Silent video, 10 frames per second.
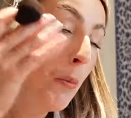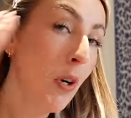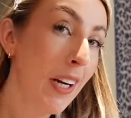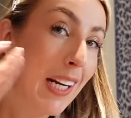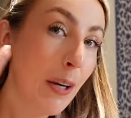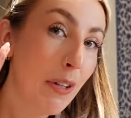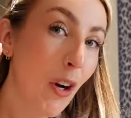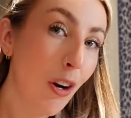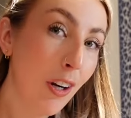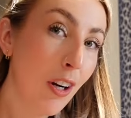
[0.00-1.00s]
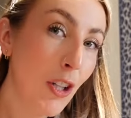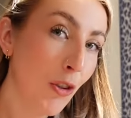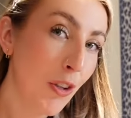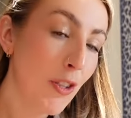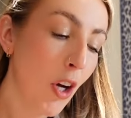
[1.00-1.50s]
put like a liquid
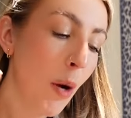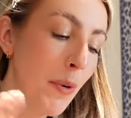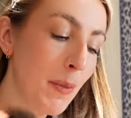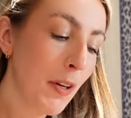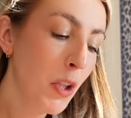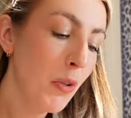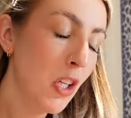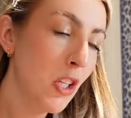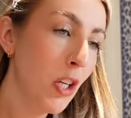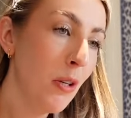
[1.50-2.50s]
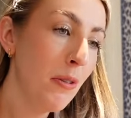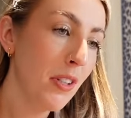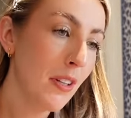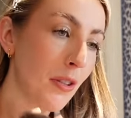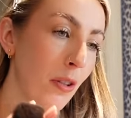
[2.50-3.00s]
highlighter on the top, especially when you use
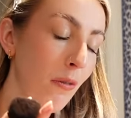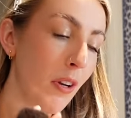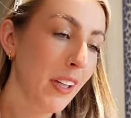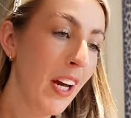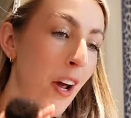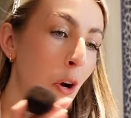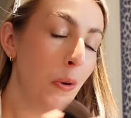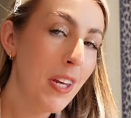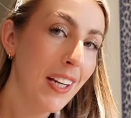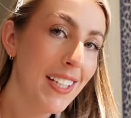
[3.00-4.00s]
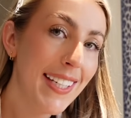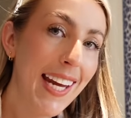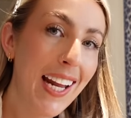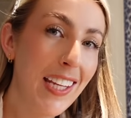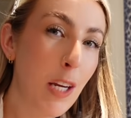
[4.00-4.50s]
like sort of like with your
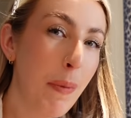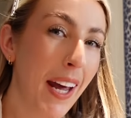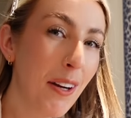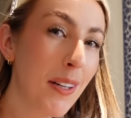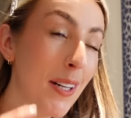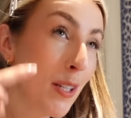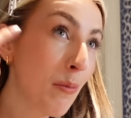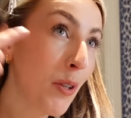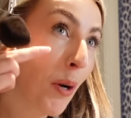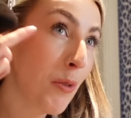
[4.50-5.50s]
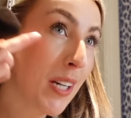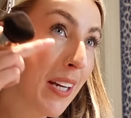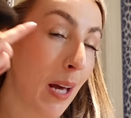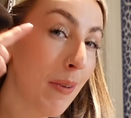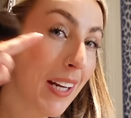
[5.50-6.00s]
concealer and your powder, sometimes you can
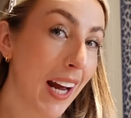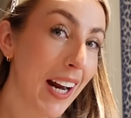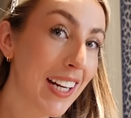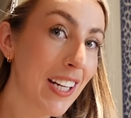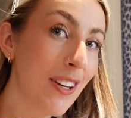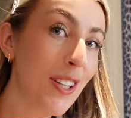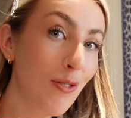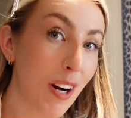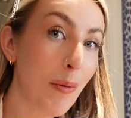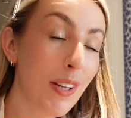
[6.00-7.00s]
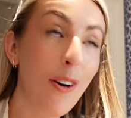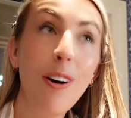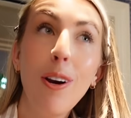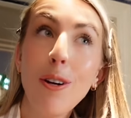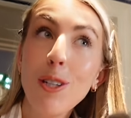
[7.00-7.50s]
get a bit of cakiness around where the
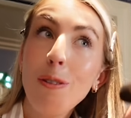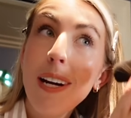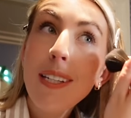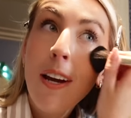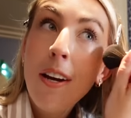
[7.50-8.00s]
highlighter is.